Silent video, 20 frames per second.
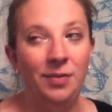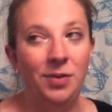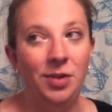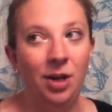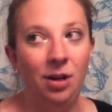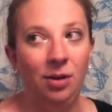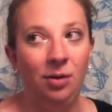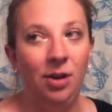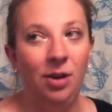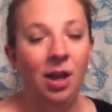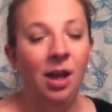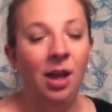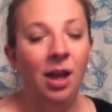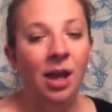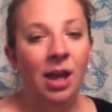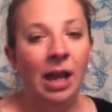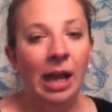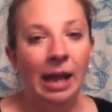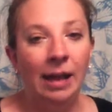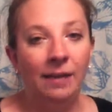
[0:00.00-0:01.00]
So
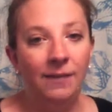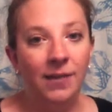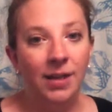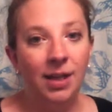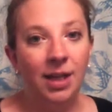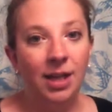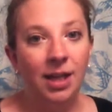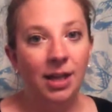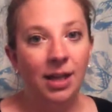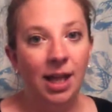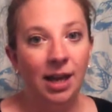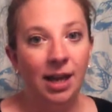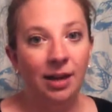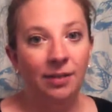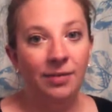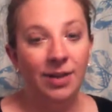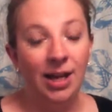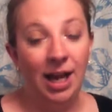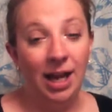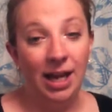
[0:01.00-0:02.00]
I feel like a lot
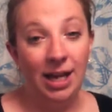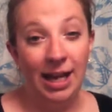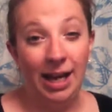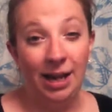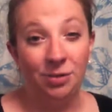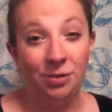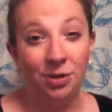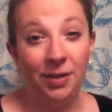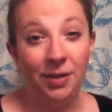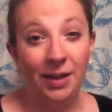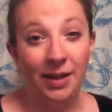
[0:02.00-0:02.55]
of non-natural